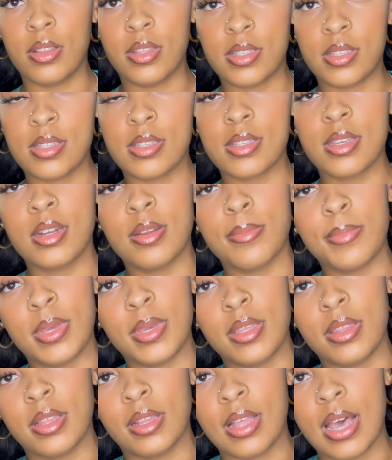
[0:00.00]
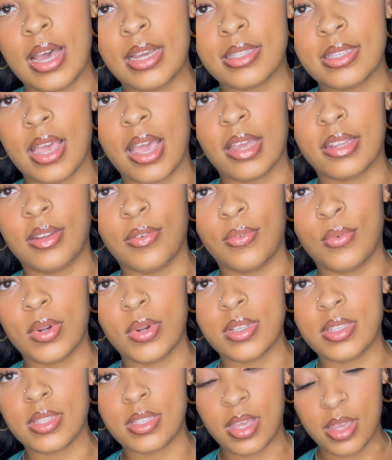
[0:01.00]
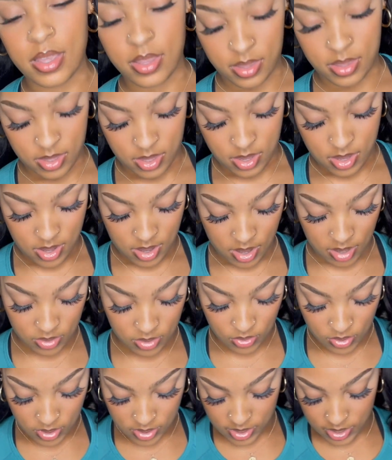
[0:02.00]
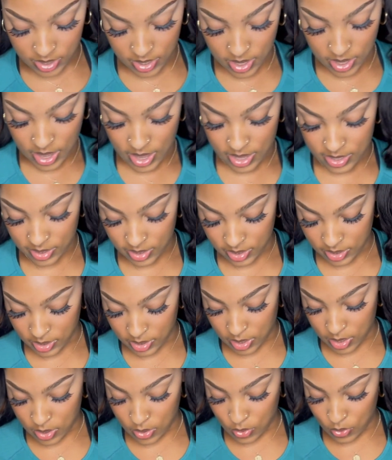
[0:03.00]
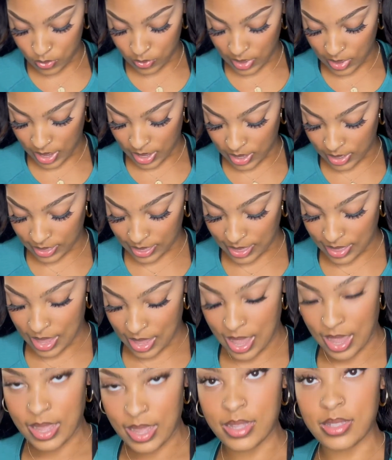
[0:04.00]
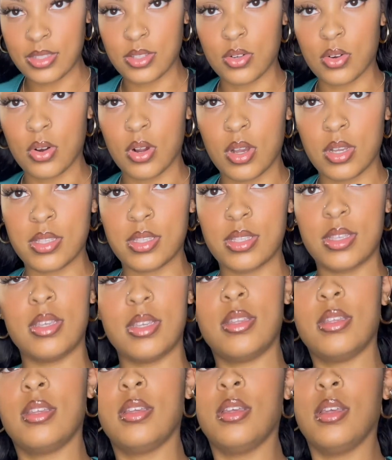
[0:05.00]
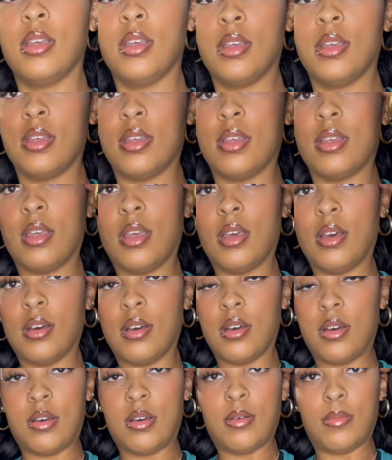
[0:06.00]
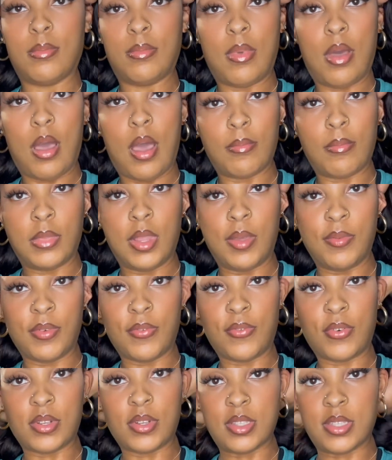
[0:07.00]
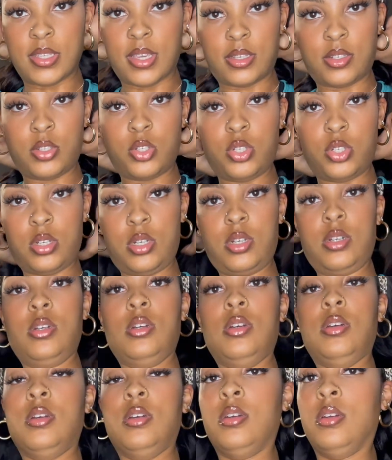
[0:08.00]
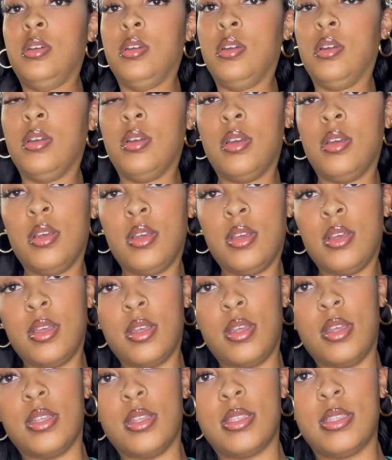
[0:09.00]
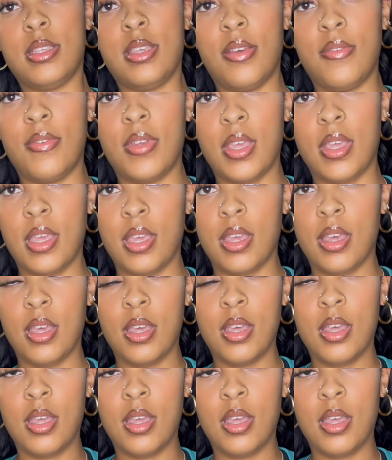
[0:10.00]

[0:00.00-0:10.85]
this is gonna be the last activewear set. As you can see, it has this cute like lines across it. I'm living for the texture. It's giving